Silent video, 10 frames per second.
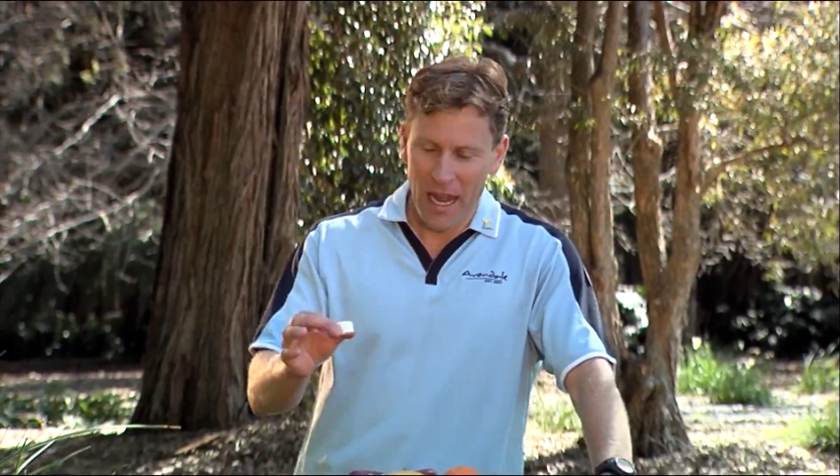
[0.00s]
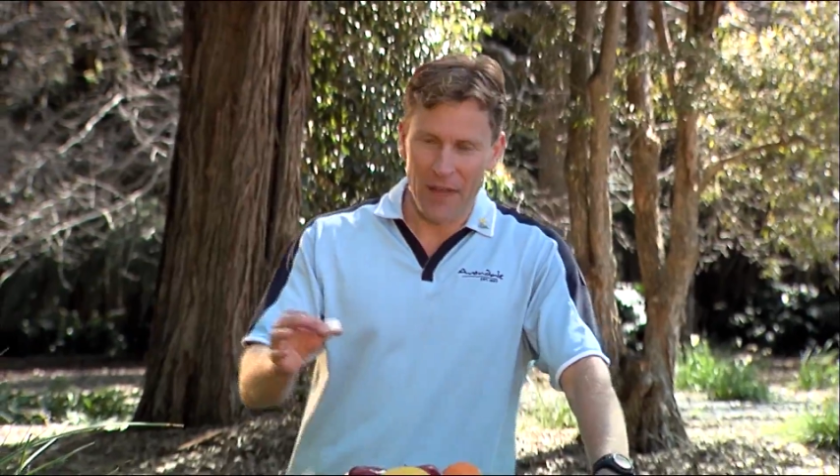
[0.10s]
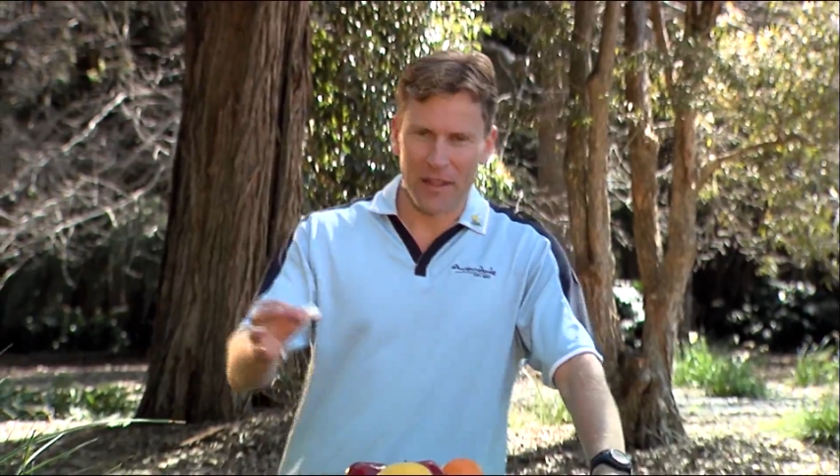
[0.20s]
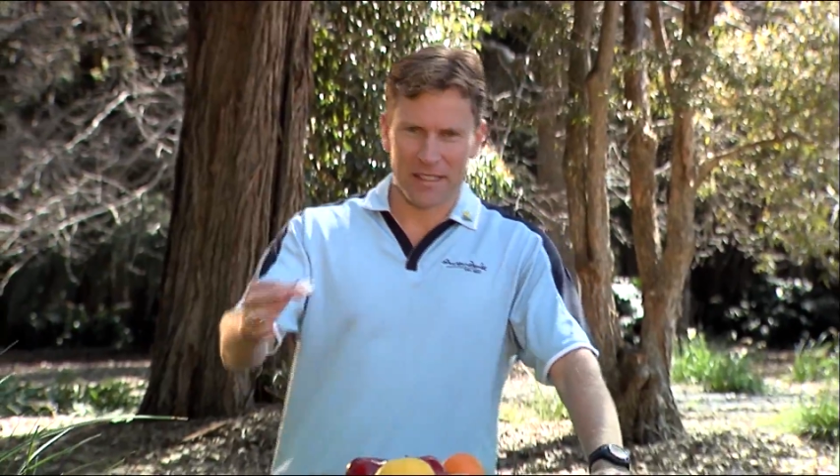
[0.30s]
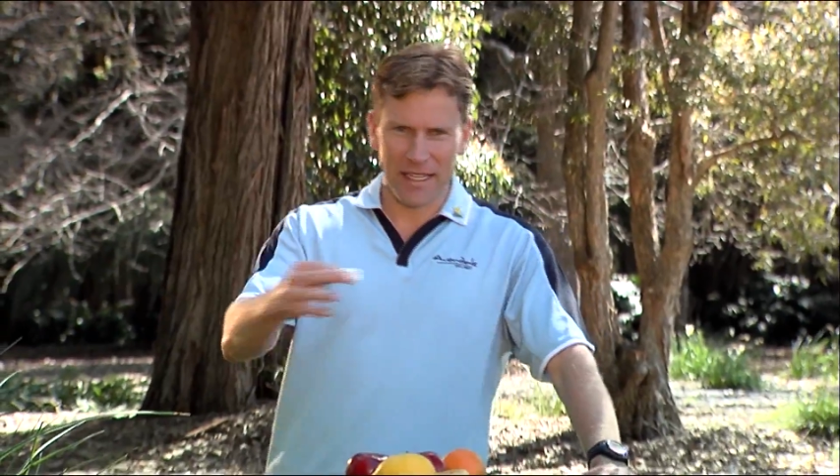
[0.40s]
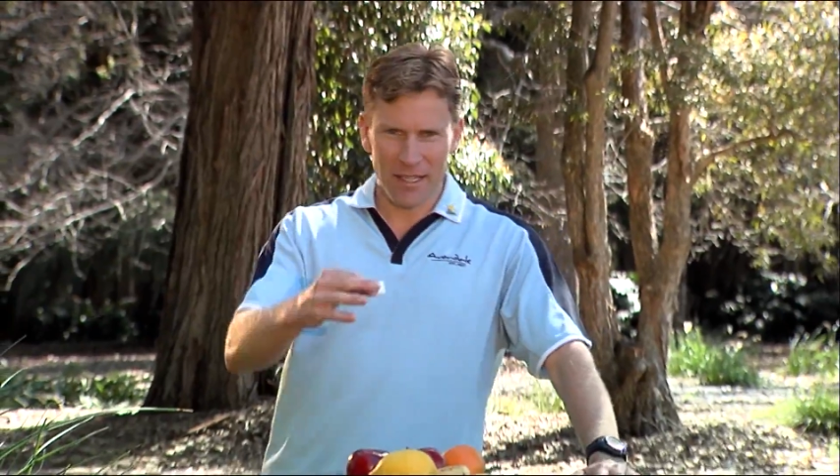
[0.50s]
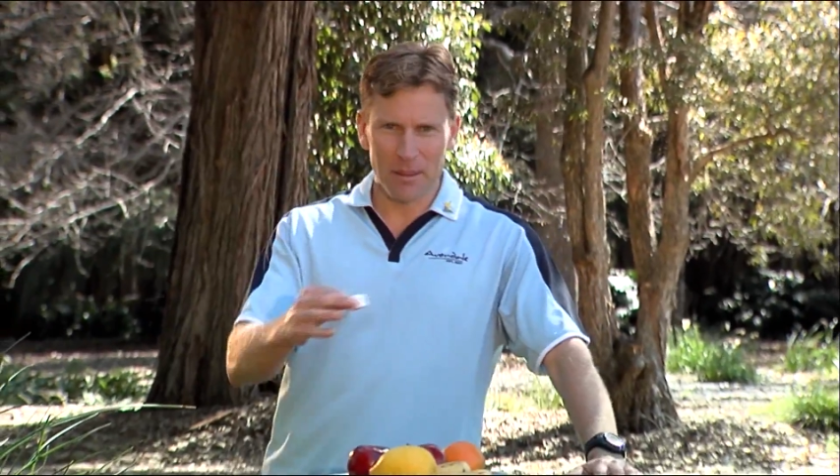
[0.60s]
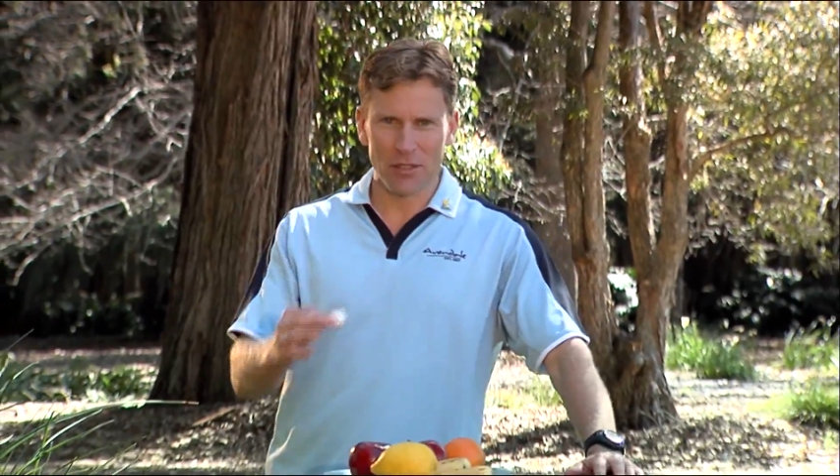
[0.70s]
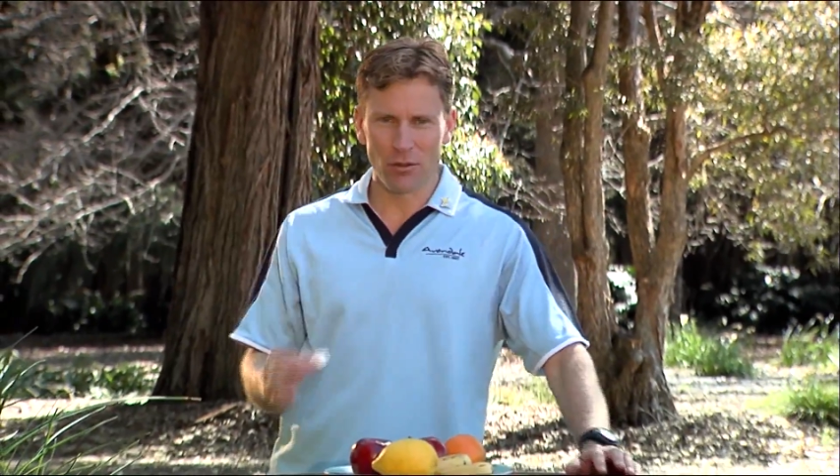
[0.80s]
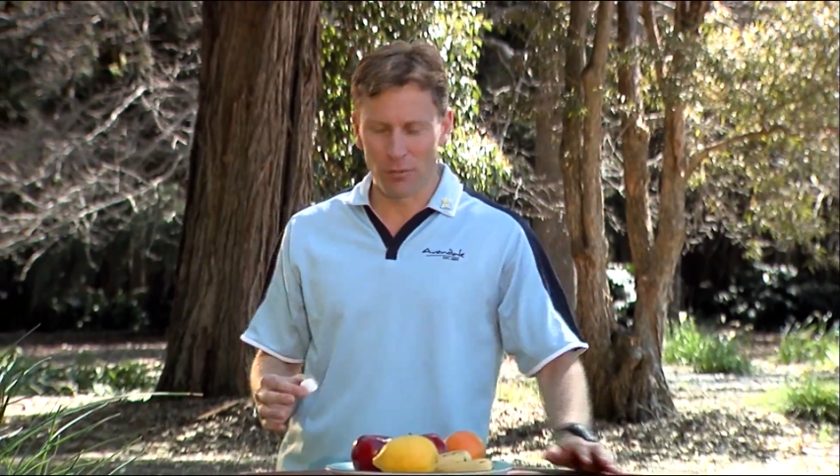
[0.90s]
and they'd take them
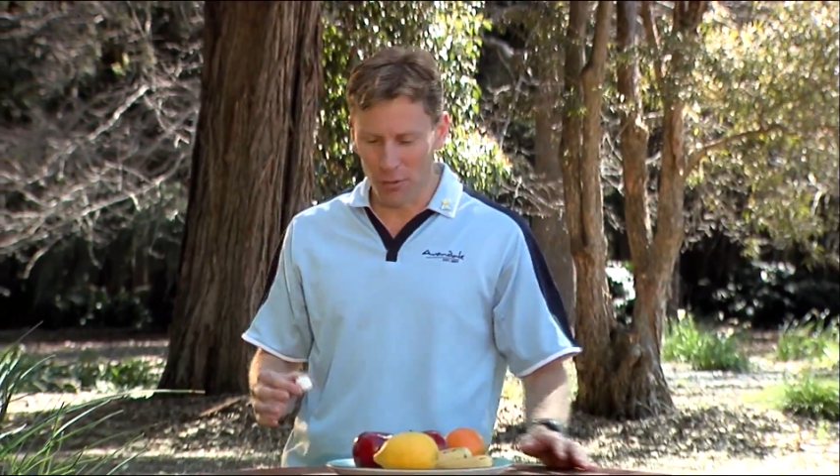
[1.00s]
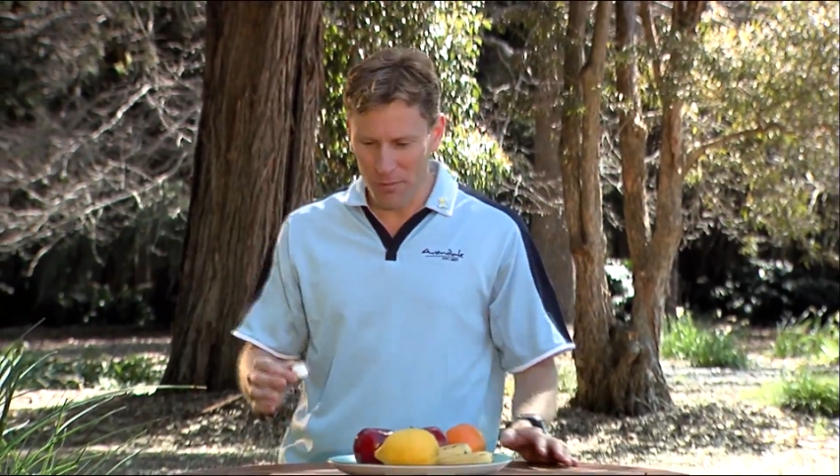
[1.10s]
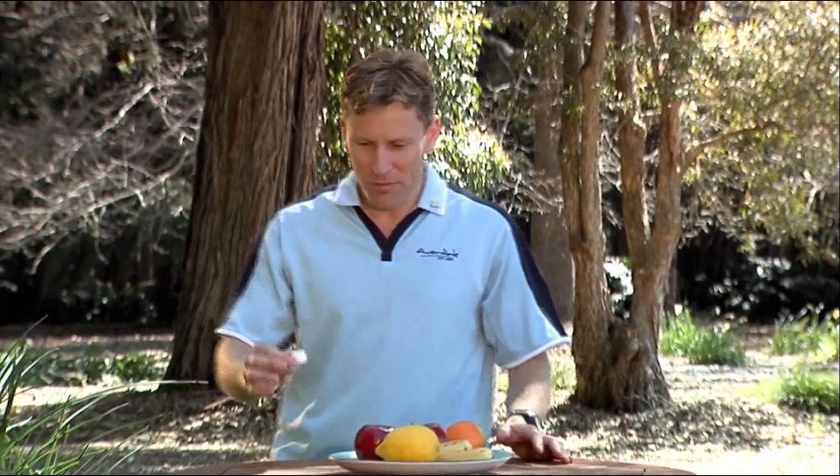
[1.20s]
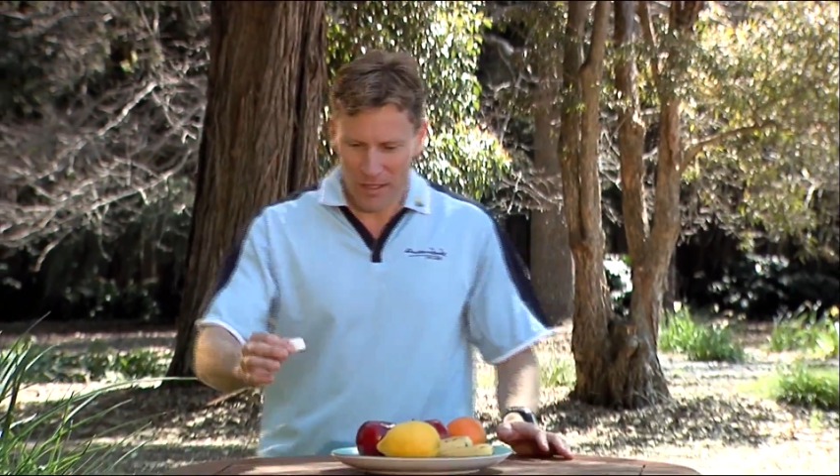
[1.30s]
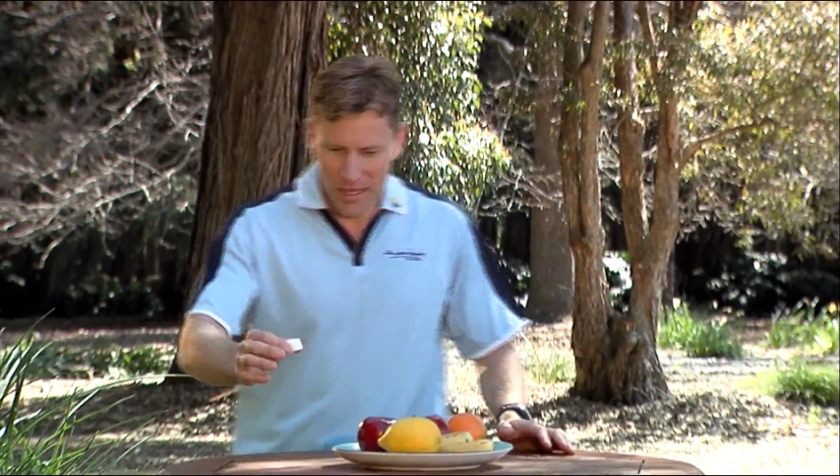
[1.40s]
into a room